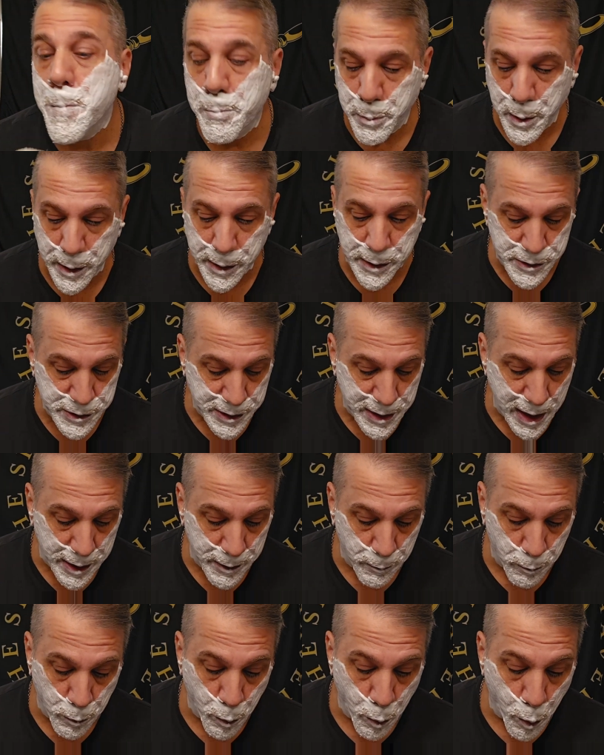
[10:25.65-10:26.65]
But it's
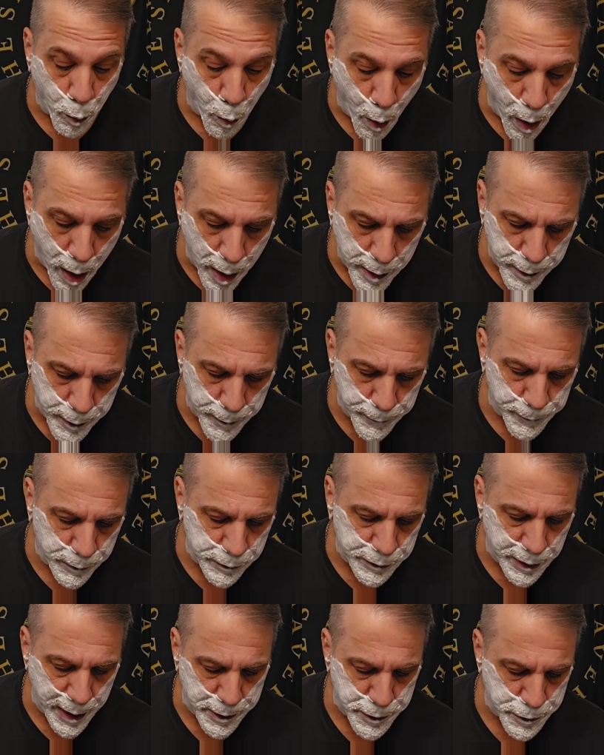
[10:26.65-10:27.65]
got
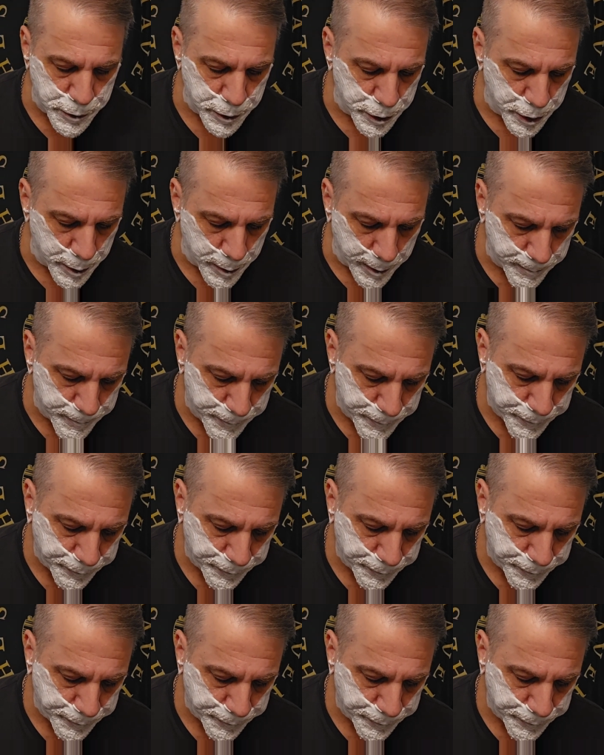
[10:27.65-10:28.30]
wonderful texture to it.